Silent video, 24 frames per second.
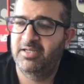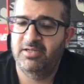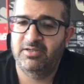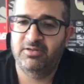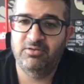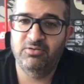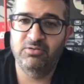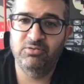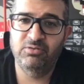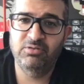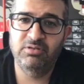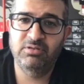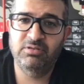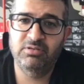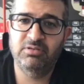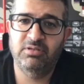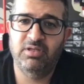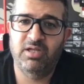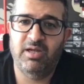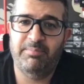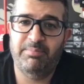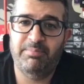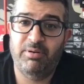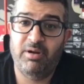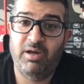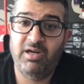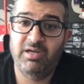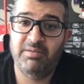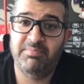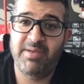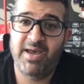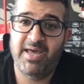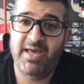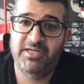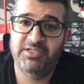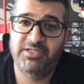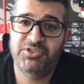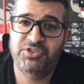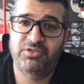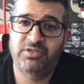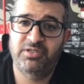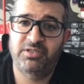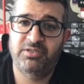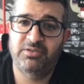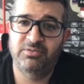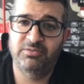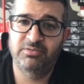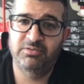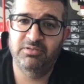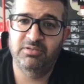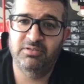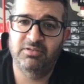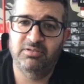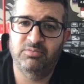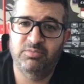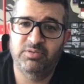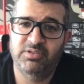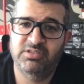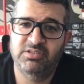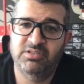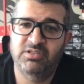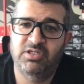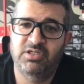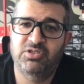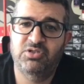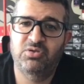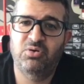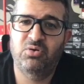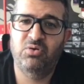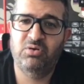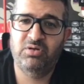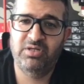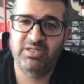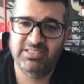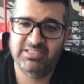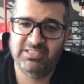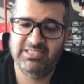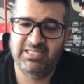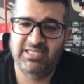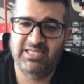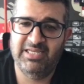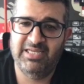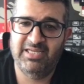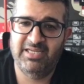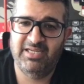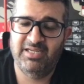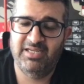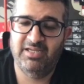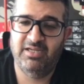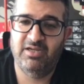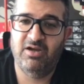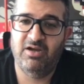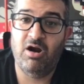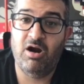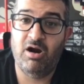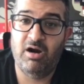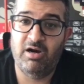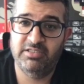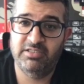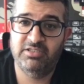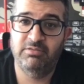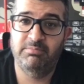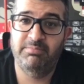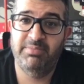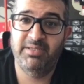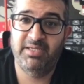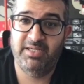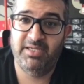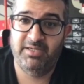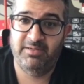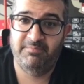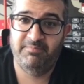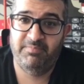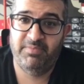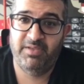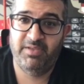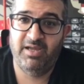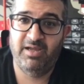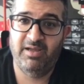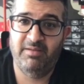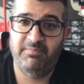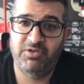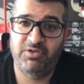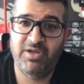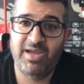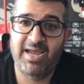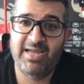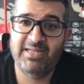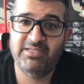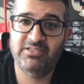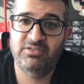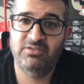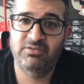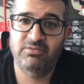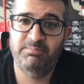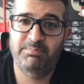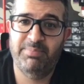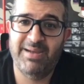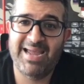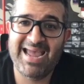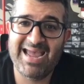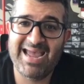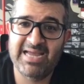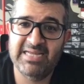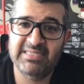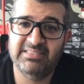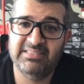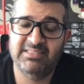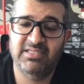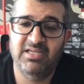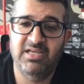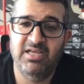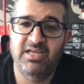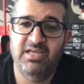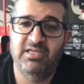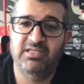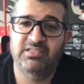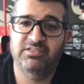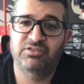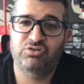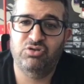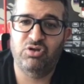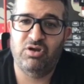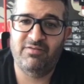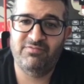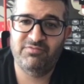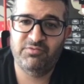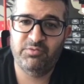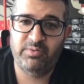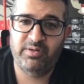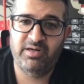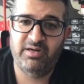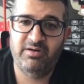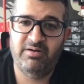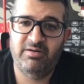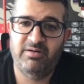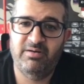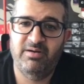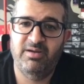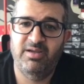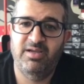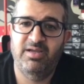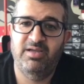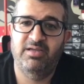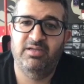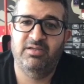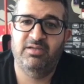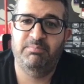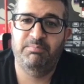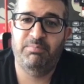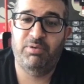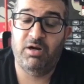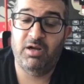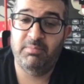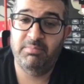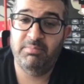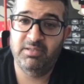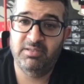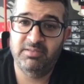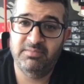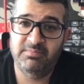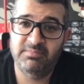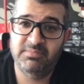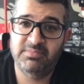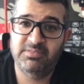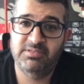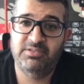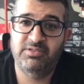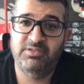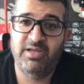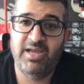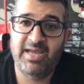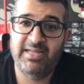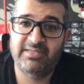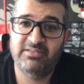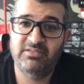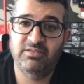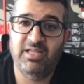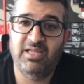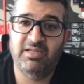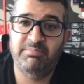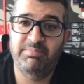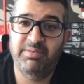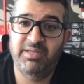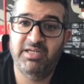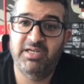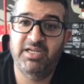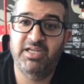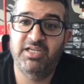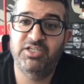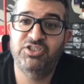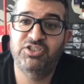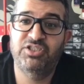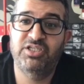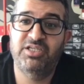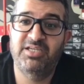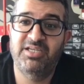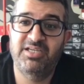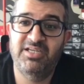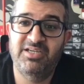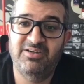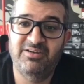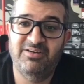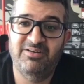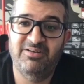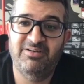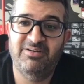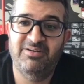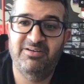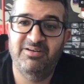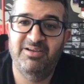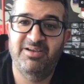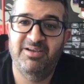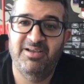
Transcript: Google, a product manager in Google was notoriously hard to beat. You had to pass software problems. You had to like be an engineer.